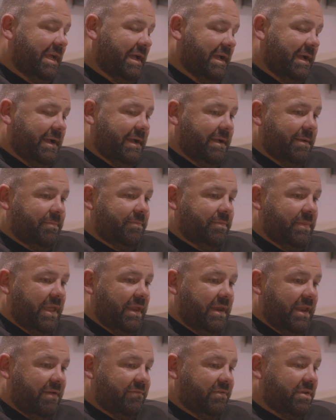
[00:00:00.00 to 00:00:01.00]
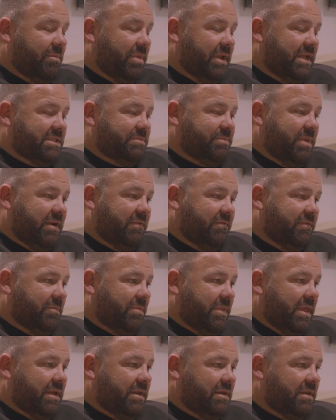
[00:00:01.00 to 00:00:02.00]
and having to bounce back
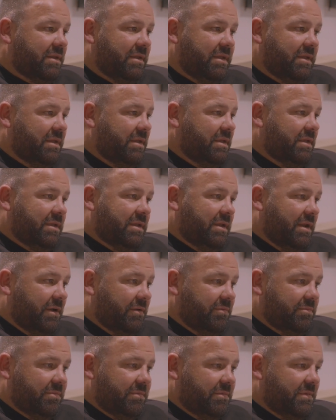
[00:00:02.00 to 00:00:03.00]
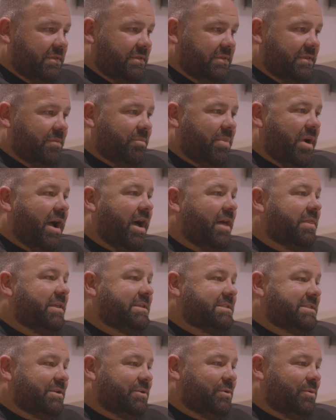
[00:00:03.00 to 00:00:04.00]
from that. the path
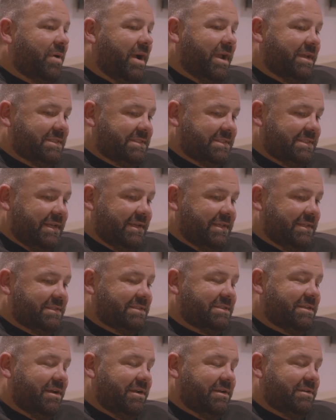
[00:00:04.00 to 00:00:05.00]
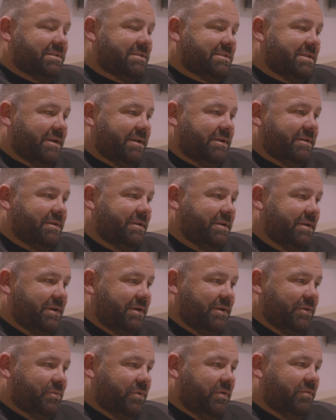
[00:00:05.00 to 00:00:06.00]
isn't always set in stone. So
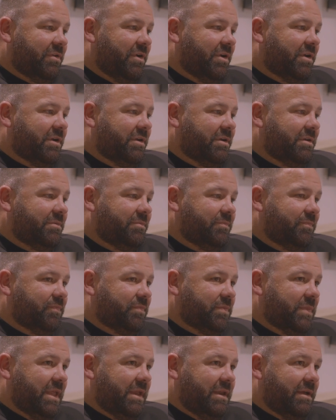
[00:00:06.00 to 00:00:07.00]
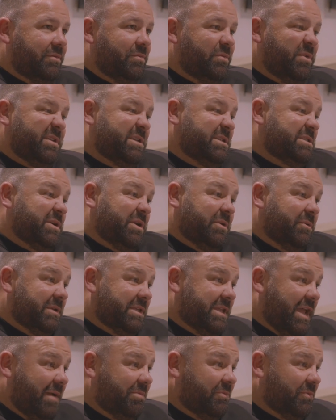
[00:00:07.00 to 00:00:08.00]
we've got to, we've just got to
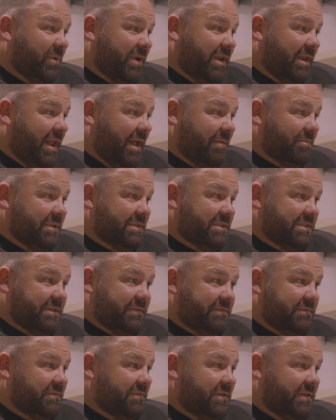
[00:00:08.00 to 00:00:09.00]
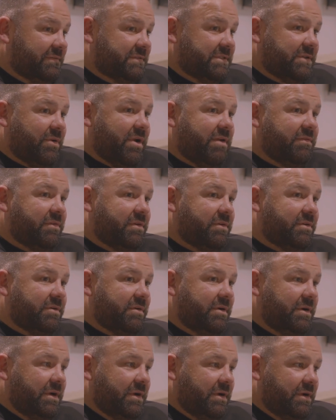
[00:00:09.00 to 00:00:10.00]
adapt when it happens. If Zerafa
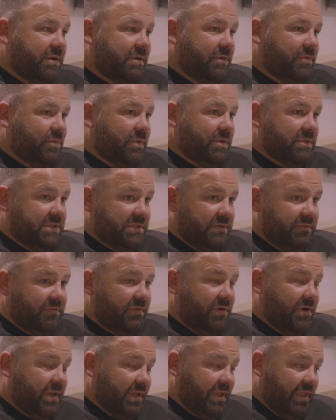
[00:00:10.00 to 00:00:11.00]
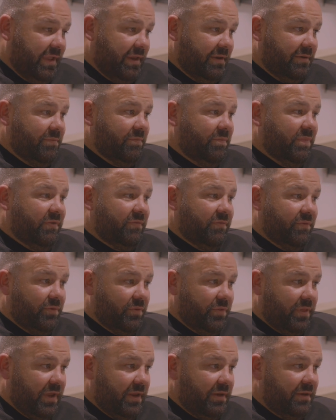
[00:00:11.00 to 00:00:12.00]
wants to fight again
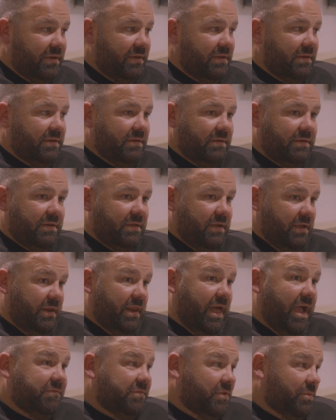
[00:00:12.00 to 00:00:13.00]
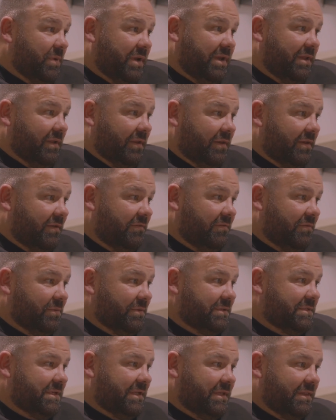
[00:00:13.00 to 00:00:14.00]
before then, he'll have to win it if he
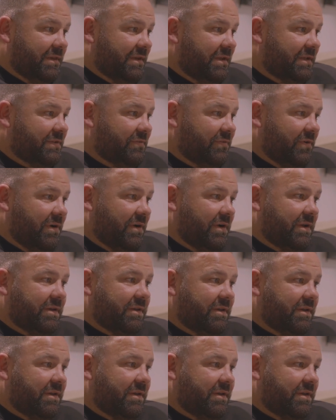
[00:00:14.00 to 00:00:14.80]
wants to get the next fight.